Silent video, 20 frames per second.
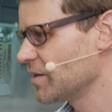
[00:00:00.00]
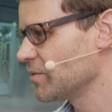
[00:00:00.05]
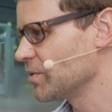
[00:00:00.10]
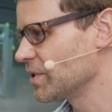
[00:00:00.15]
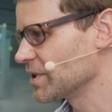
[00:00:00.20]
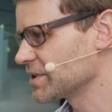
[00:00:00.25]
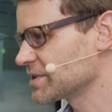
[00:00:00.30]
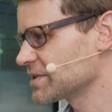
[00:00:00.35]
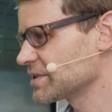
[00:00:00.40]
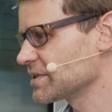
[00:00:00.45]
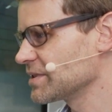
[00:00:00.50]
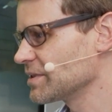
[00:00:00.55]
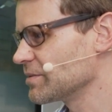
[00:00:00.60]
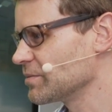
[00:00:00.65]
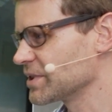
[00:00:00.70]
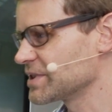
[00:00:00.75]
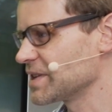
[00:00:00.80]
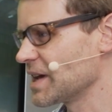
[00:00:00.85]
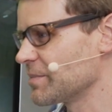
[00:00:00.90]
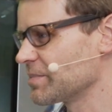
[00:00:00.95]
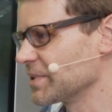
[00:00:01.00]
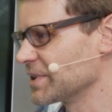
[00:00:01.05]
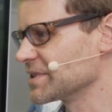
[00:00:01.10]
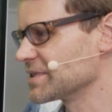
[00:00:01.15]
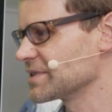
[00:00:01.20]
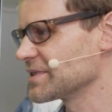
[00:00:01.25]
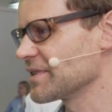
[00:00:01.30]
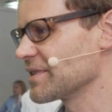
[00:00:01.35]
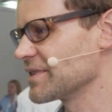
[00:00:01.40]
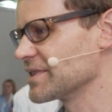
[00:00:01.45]
What
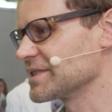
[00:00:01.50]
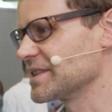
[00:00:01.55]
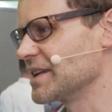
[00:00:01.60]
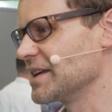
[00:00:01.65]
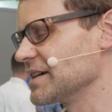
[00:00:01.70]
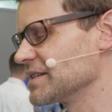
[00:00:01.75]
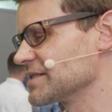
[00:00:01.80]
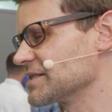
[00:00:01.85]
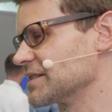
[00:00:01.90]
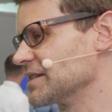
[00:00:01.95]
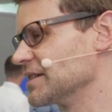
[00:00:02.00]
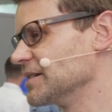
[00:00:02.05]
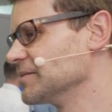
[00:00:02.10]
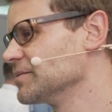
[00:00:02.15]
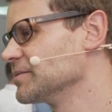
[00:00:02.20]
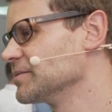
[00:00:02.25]
happened this last year?